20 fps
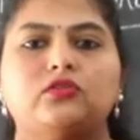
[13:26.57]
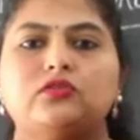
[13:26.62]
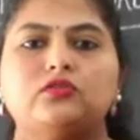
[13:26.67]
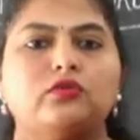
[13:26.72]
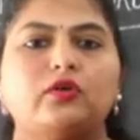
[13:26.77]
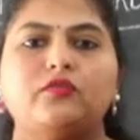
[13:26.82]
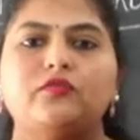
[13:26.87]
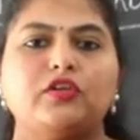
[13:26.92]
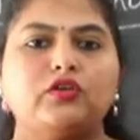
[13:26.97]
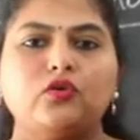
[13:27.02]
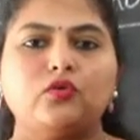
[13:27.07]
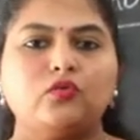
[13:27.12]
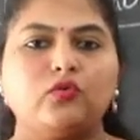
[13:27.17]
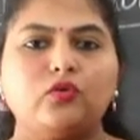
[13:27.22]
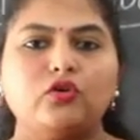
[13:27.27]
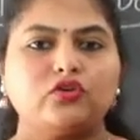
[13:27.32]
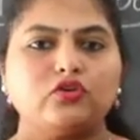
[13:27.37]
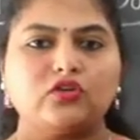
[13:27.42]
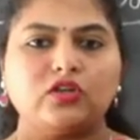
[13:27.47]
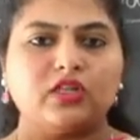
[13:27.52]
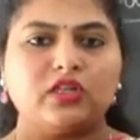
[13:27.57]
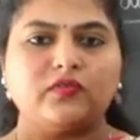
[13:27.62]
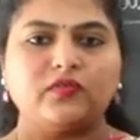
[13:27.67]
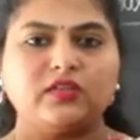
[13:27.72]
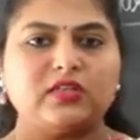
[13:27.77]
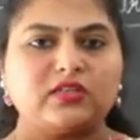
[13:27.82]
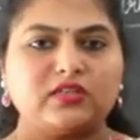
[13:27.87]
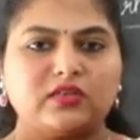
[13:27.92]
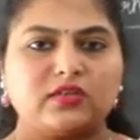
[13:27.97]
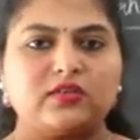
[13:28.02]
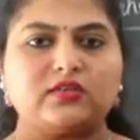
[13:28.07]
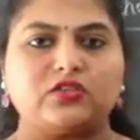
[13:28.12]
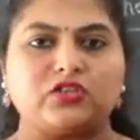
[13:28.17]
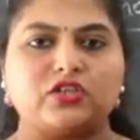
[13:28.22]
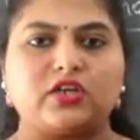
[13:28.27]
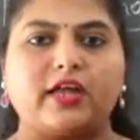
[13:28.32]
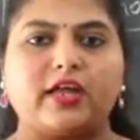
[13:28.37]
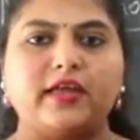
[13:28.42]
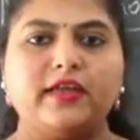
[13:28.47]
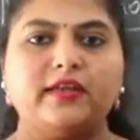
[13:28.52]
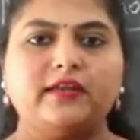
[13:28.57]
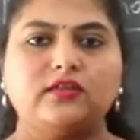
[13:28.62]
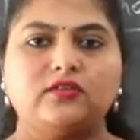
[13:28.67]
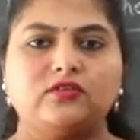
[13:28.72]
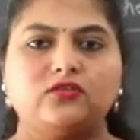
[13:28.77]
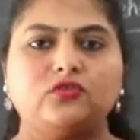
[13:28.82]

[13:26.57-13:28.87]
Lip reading: So we don't want to live in dirt, right?